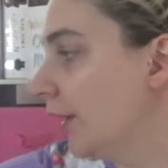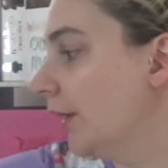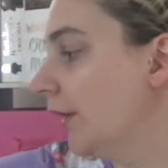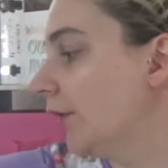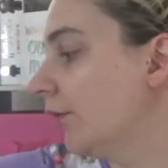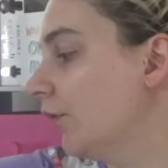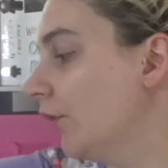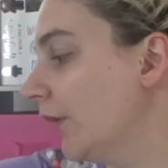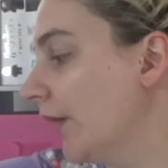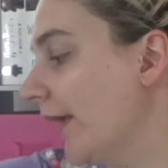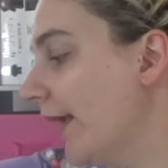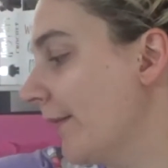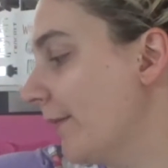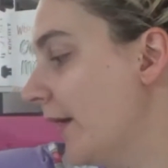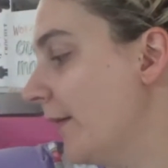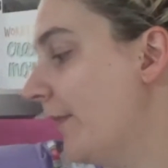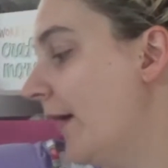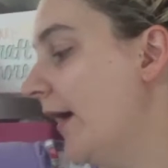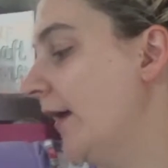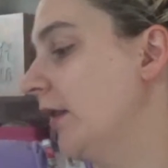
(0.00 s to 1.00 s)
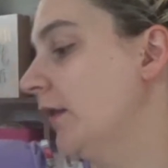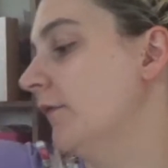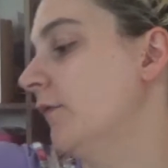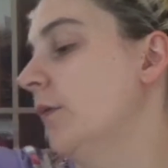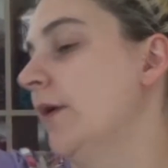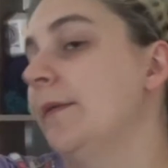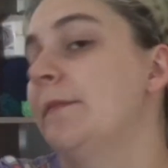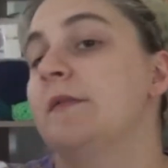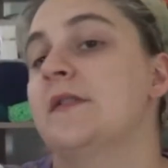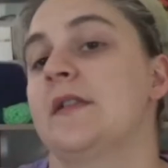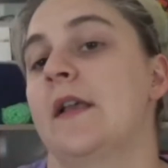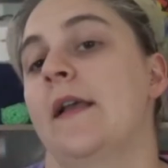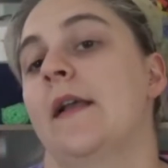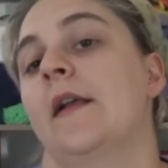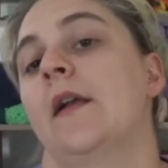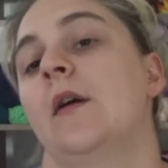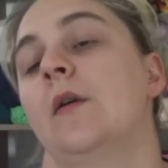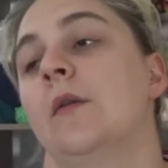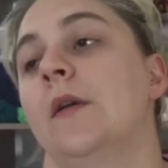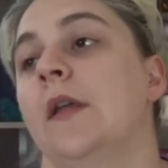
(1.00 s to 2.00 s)
looking at my pile of whips and
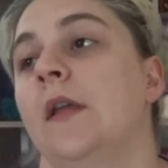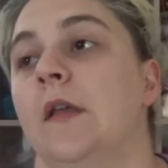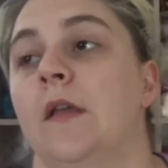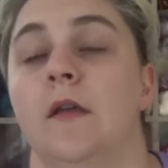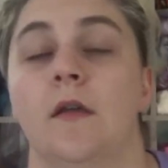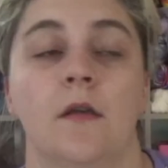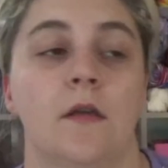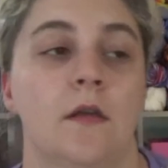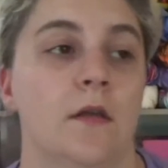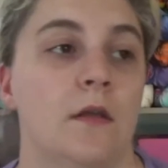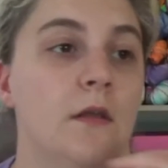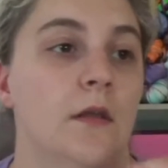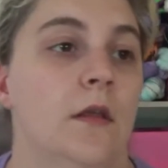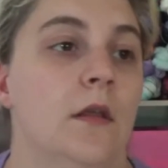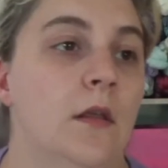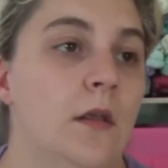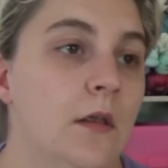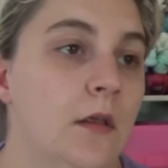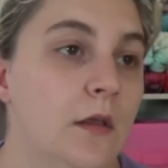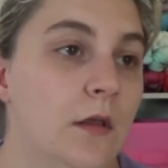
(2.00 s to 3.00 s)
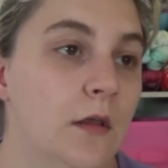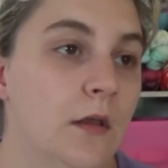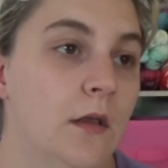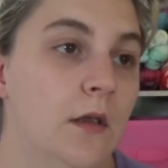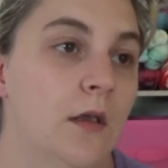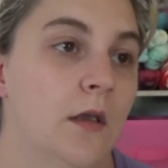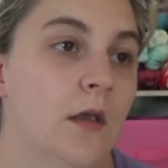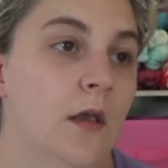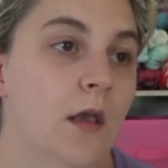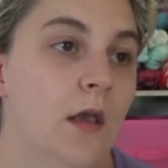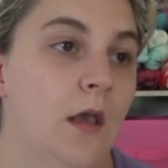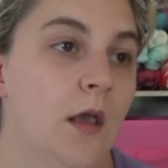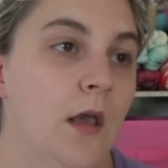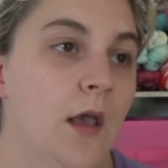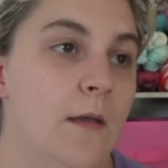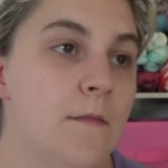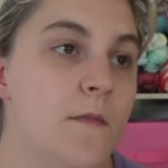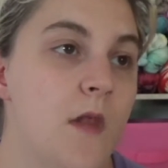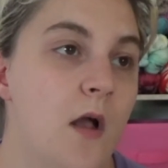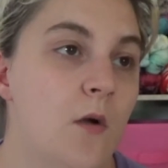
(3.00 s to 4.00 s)
going,
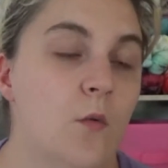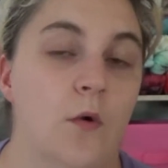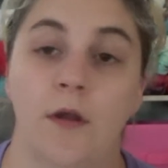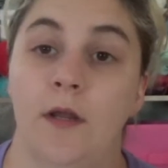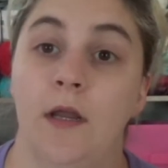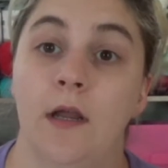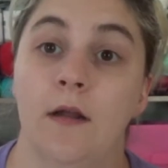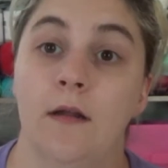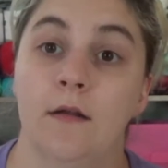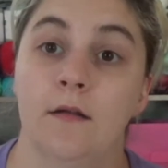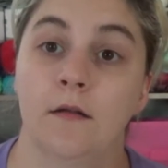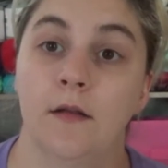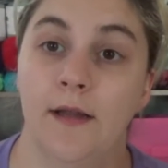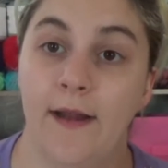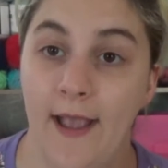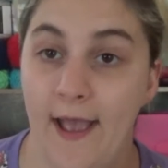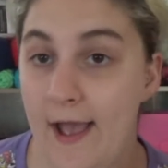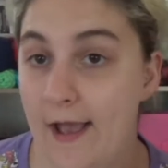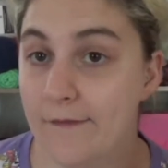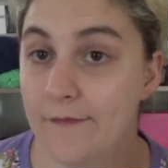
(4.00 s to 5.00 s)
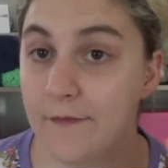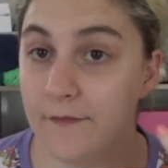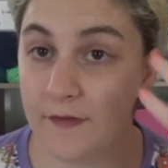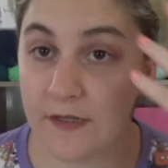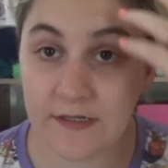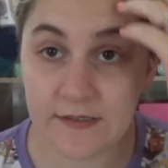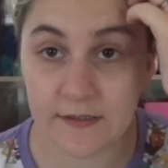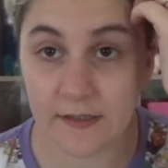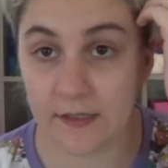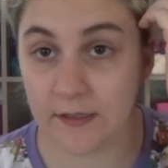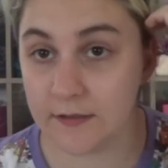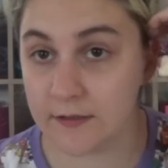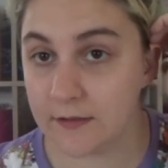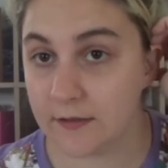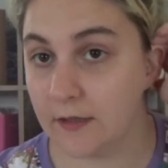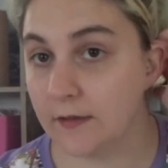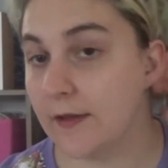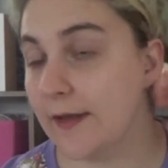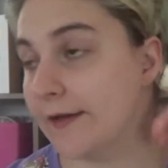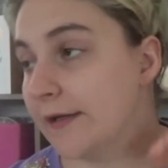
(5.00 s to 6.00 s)
I'm not working on like half of these things.
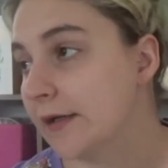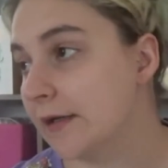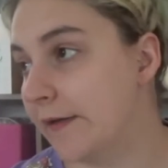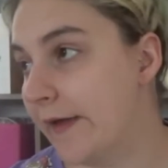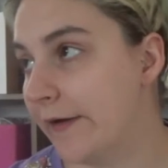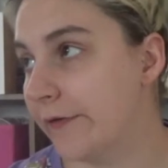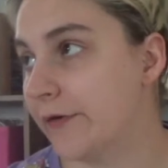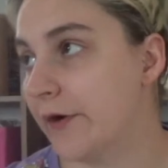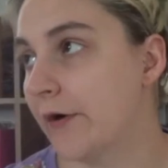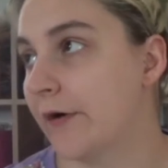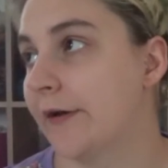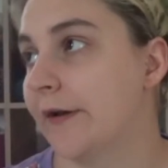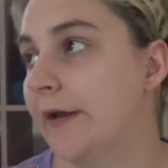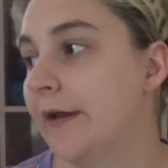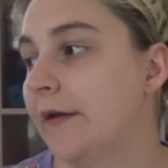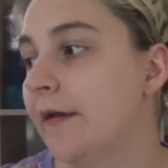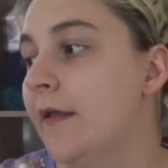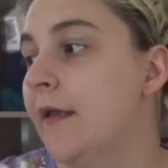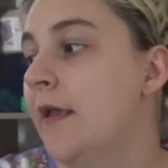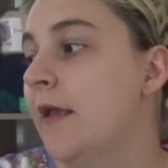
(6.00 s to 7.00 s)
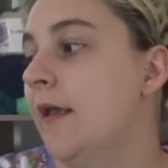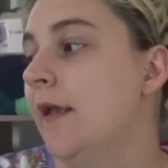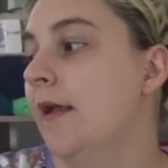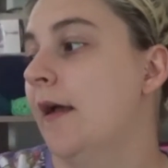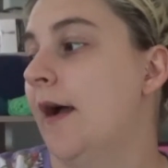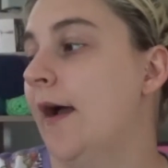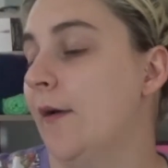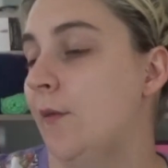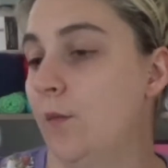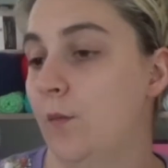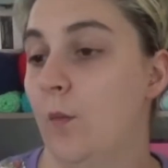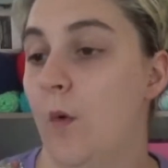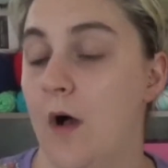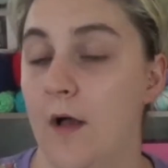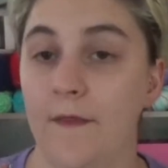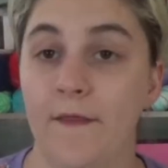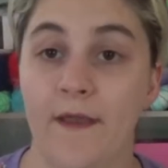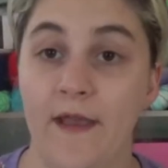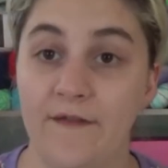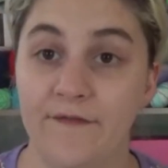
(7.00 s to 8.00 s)
The Like a Cloud cardigan, I
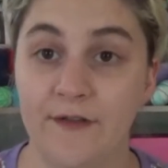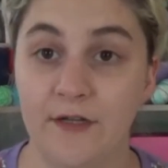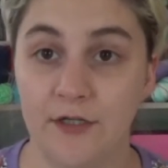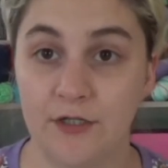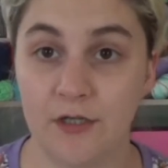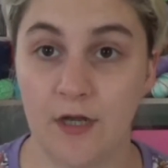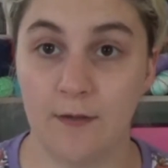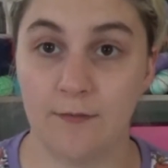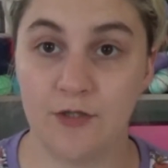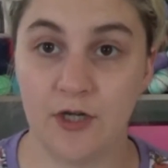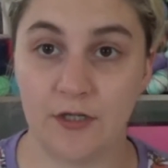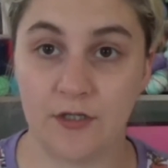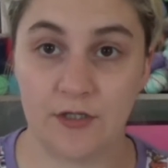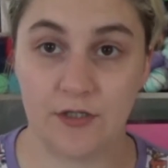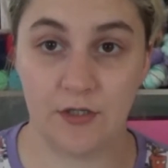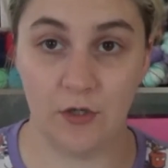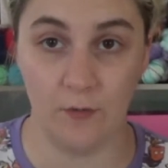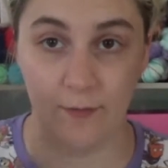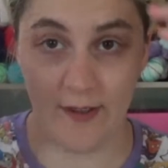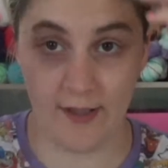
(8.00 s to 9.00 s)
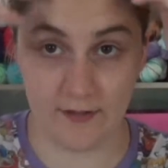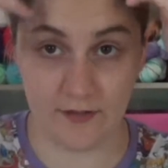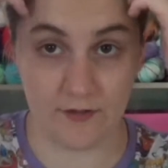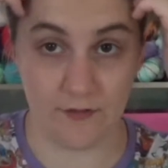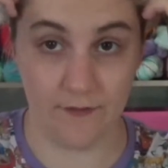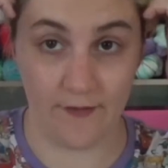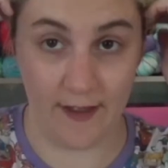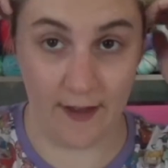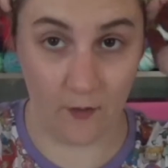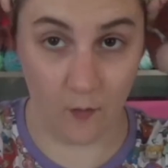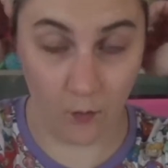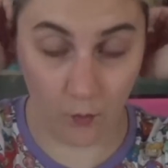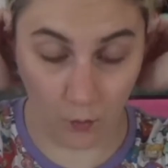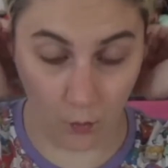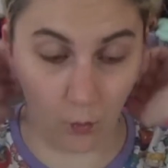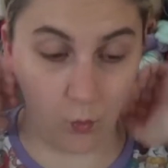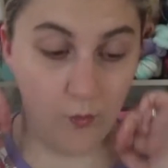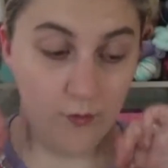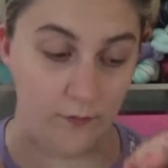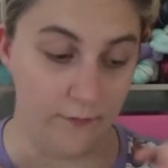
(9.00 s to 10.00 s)
want that finished object so bad, so that
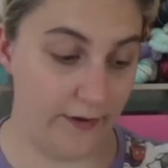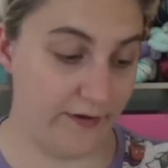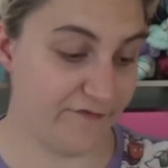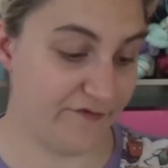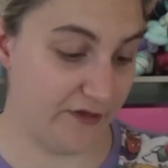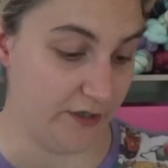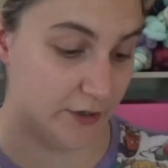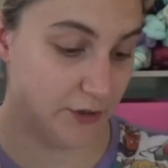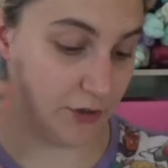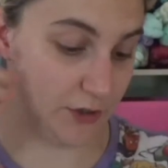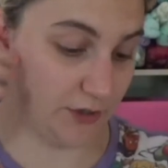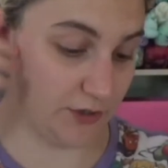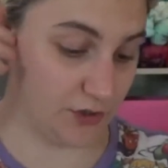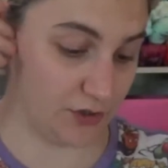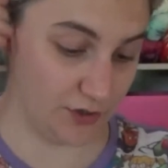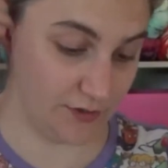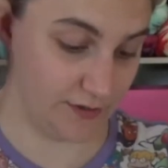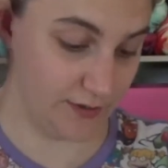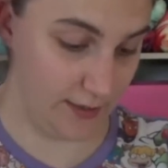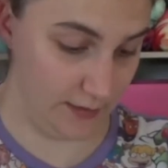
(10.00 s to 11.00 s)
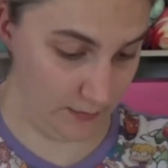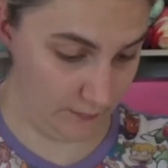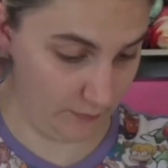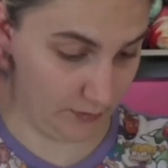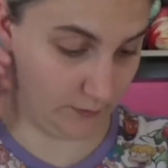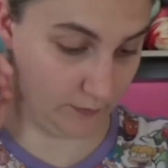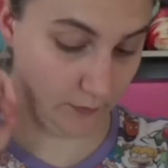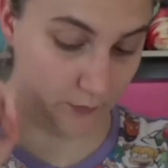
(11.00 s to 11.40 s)
will get finished. It's just taking me a little